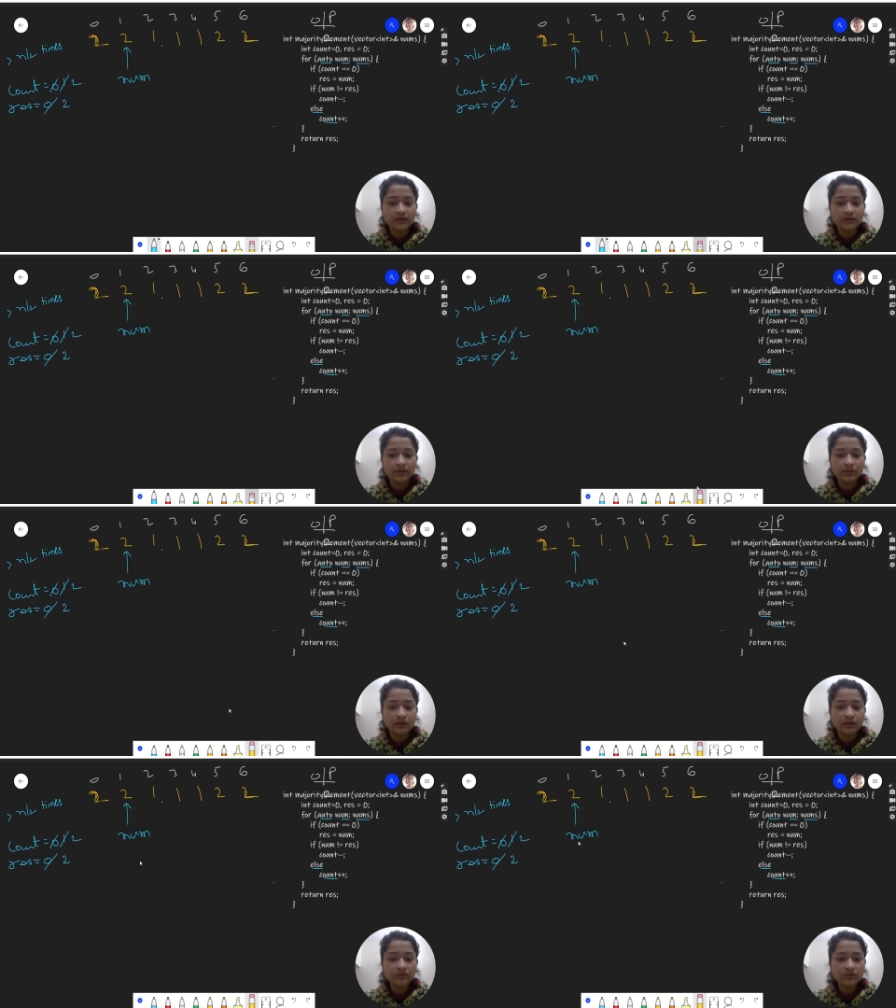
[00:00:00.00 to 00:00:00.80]
So
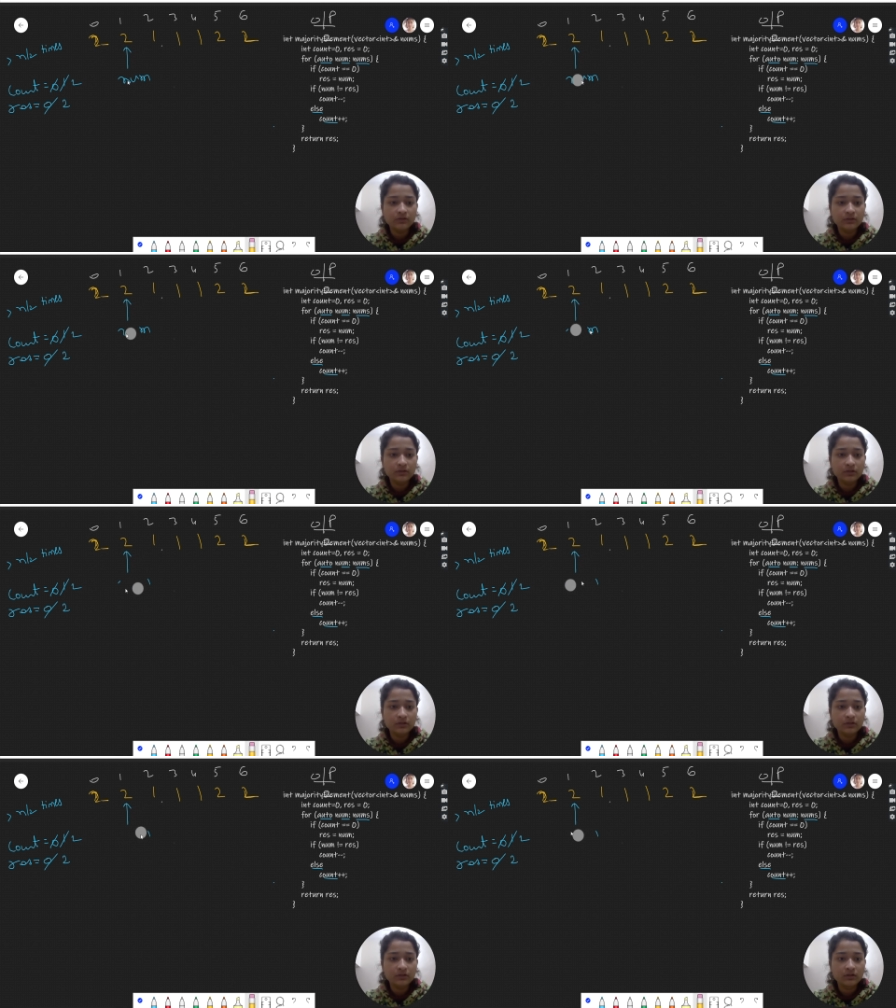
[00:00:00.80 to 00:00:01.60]
now
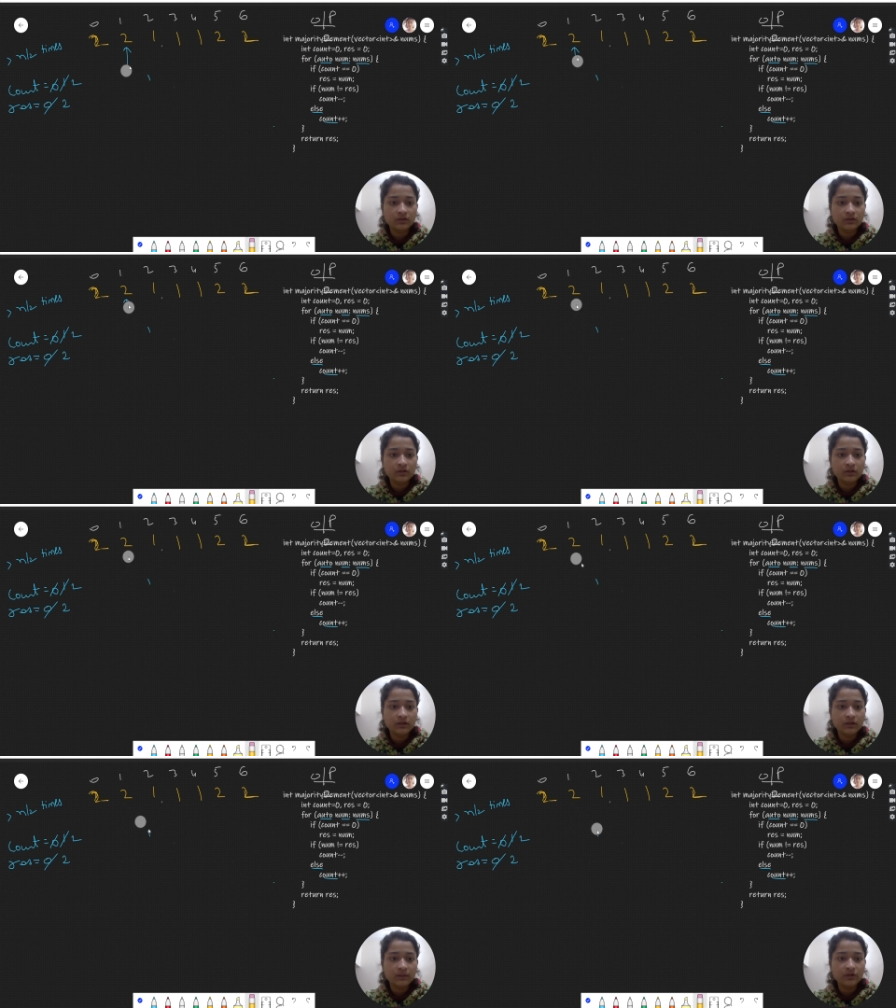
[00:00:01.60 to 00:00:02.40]

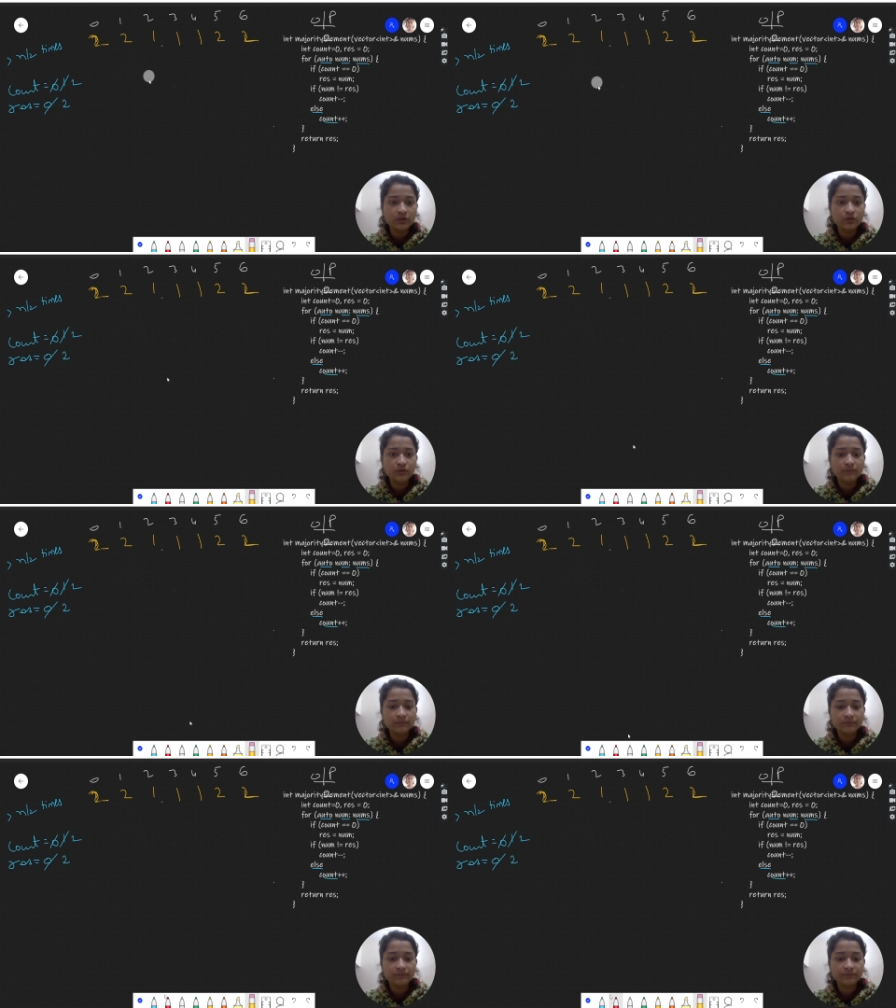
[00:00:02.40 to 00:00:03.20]
num will go
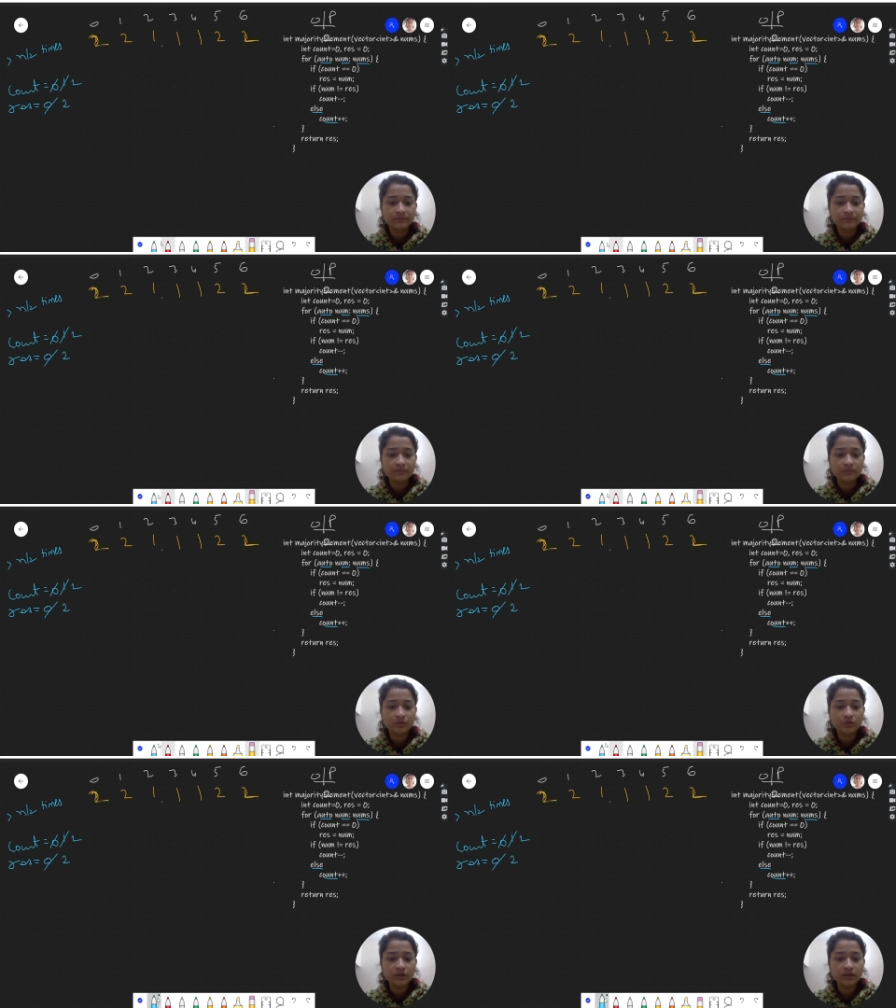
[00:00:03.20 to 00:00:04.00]

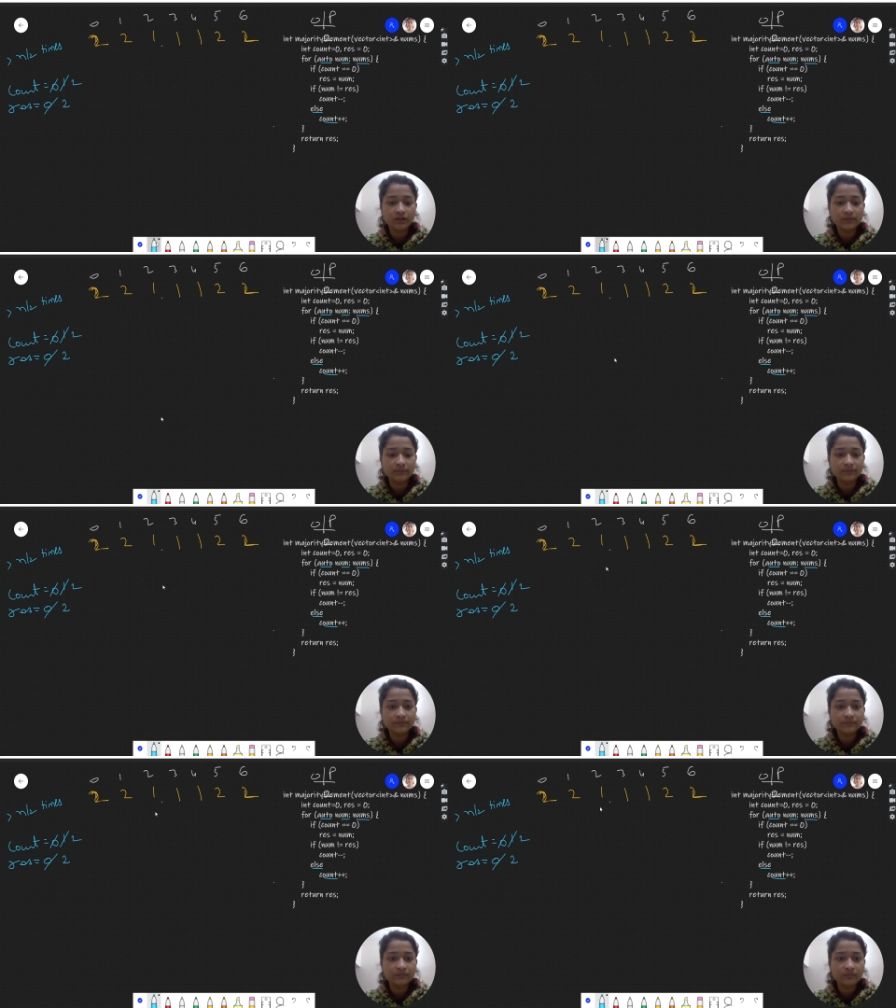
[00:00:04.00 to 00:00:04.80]
over here,
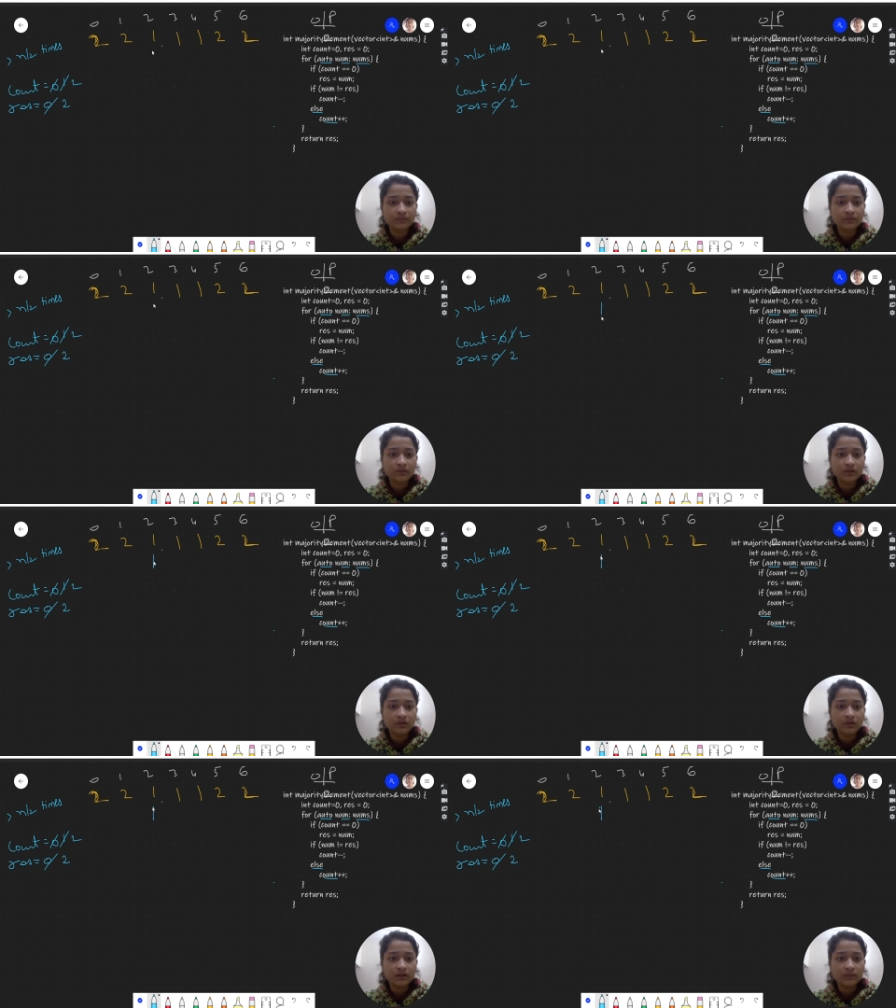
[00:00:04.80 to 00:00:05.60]

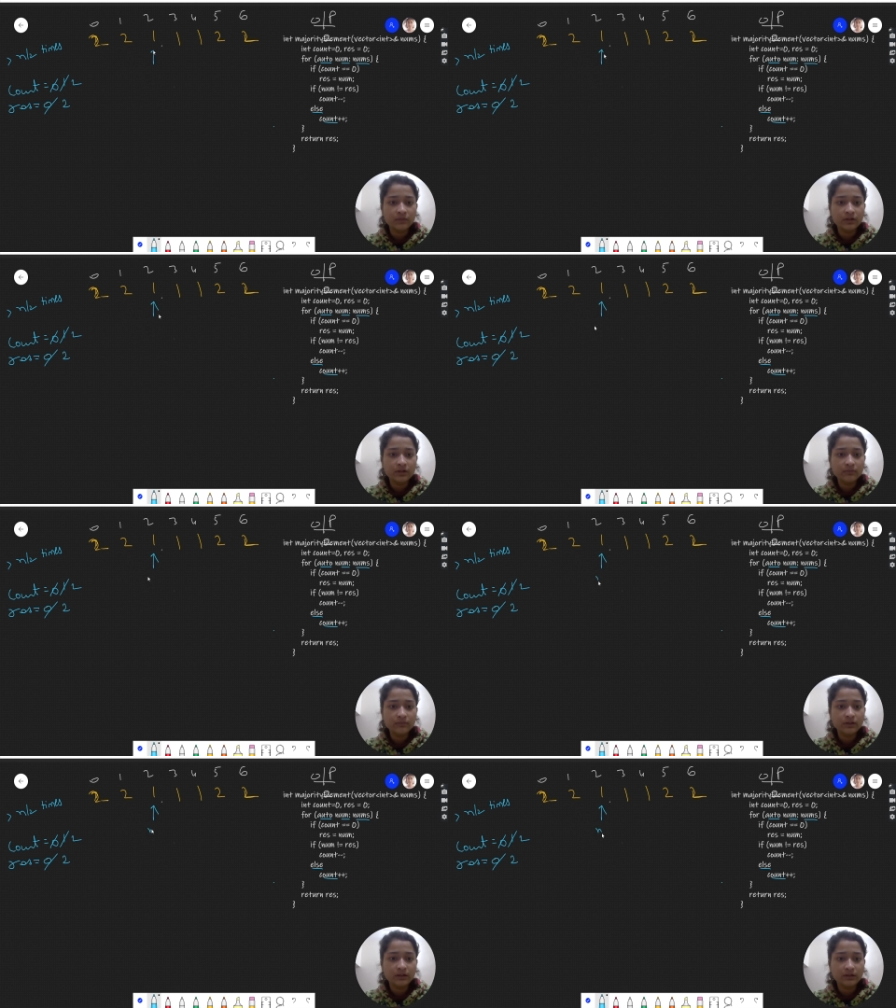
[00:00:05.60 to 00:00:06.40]
num will come here,